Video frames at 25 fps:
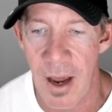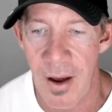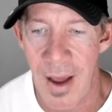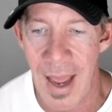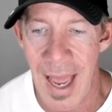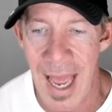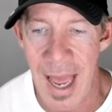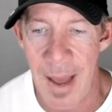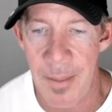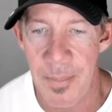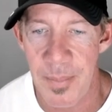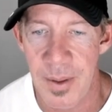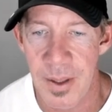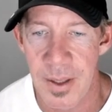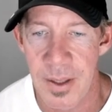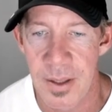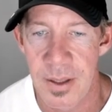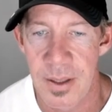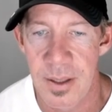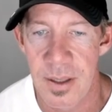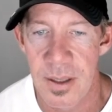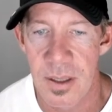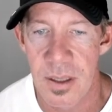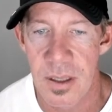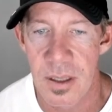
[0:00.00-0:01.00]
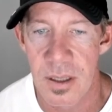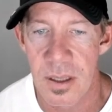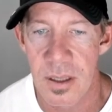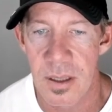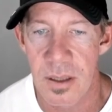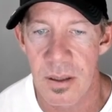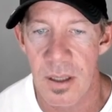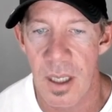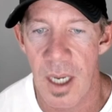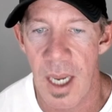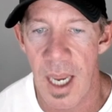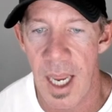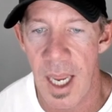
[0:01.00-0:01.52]

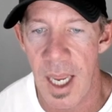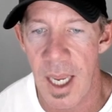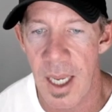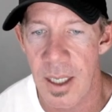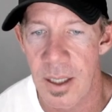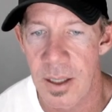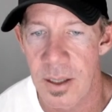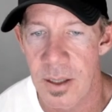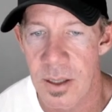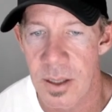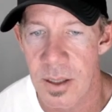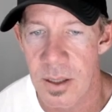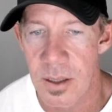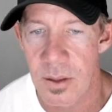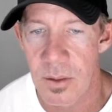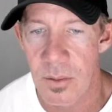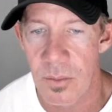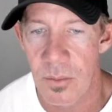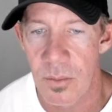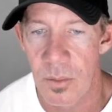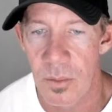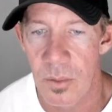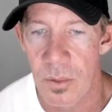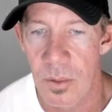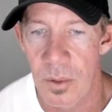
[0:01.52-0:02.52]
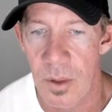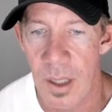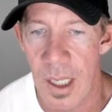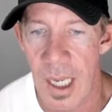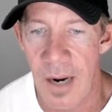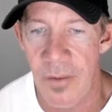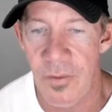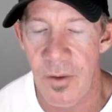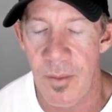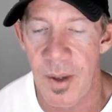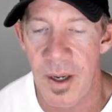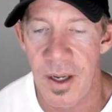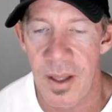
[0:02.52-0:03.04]
happens and
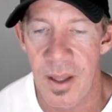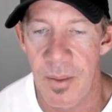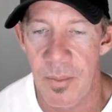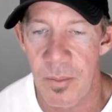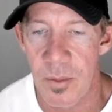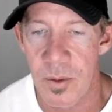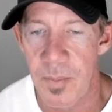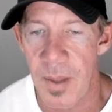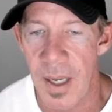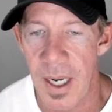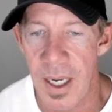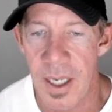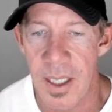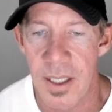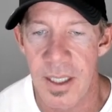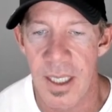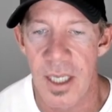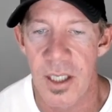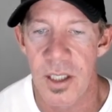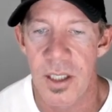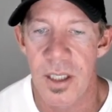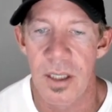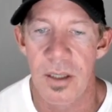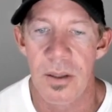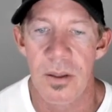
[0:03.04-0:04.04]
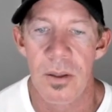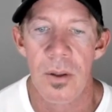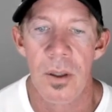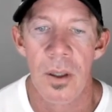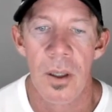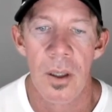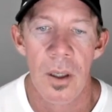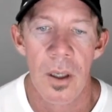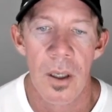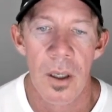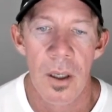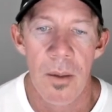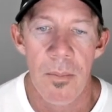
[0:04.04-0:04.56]
everybody that was paying attention
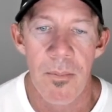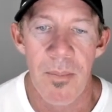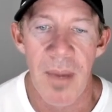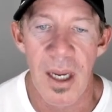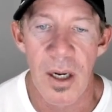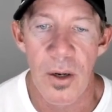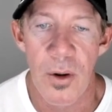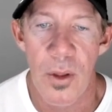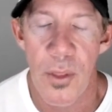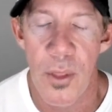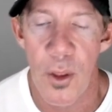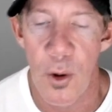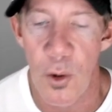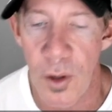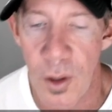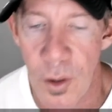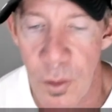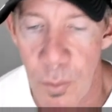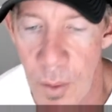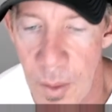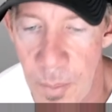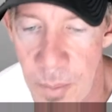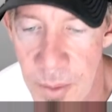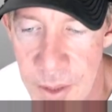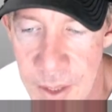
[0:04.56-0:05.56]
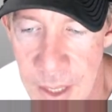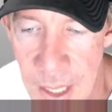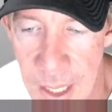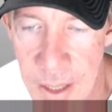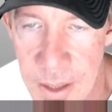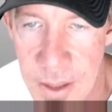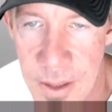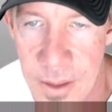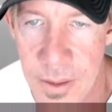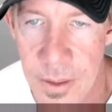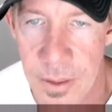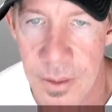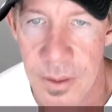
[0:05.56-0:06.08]
made
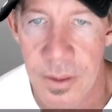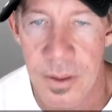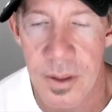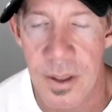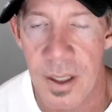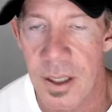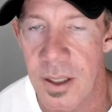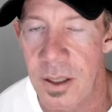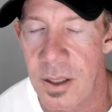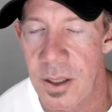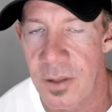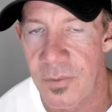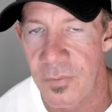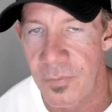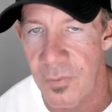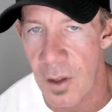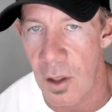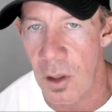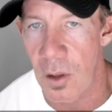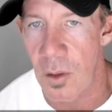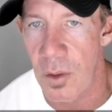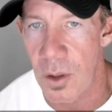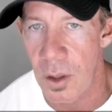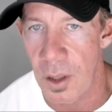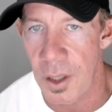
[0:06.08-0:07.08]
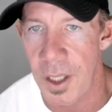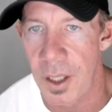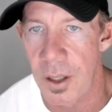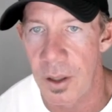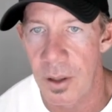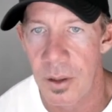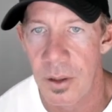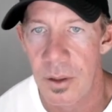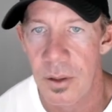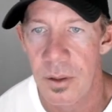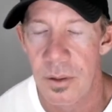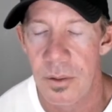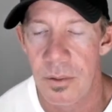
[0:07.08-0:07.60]
33% it's like just follow the leader
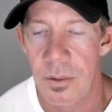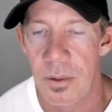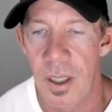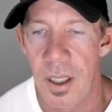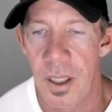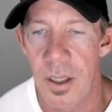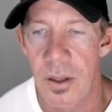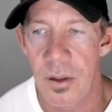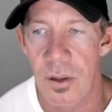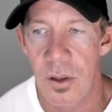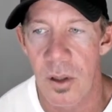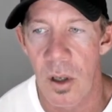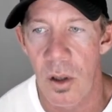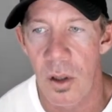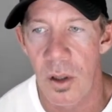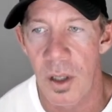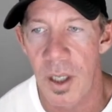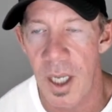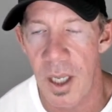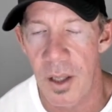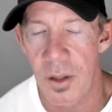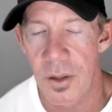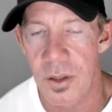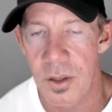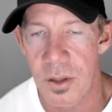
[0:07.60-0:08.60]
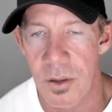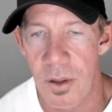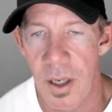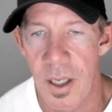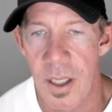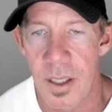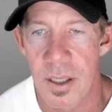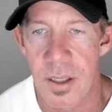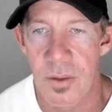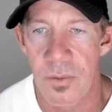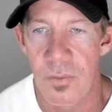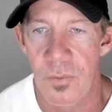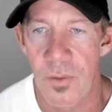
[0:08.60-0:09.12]
right they're calling out the
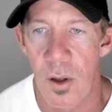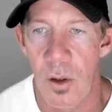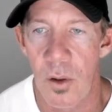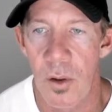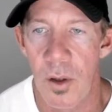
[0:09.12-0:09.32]
trades and following